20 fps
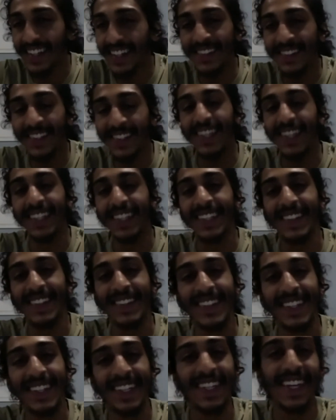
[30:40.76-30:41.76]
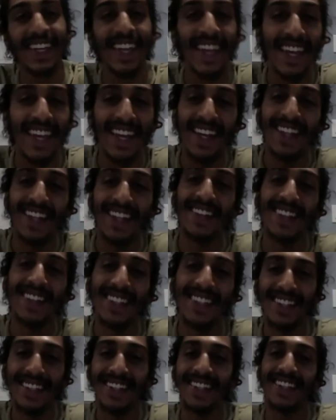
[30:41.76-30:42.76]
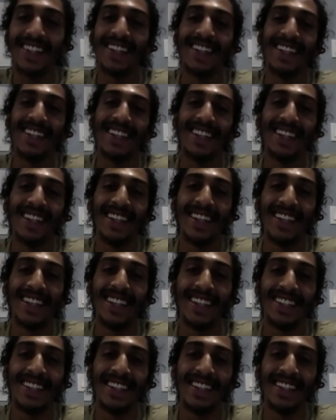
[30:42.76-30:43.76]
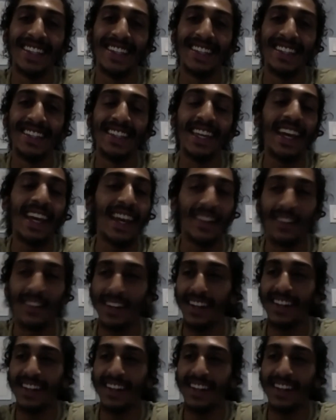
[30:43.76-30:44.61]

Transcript: dude out the ring. And they still gave him the decision. Yeah, right.